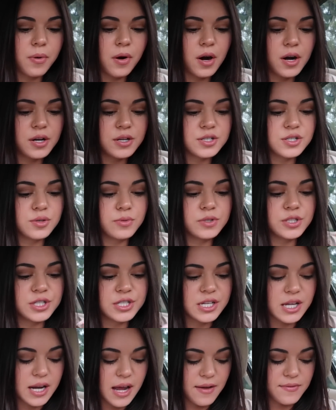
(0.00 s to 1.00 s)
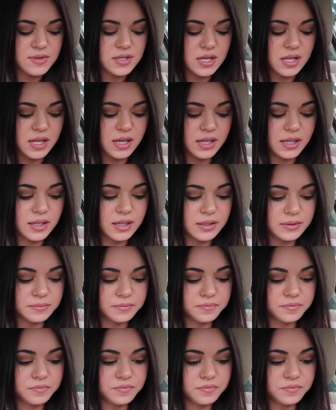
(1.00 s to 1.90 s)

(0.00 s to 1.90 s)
apart, so we're just gonna have to like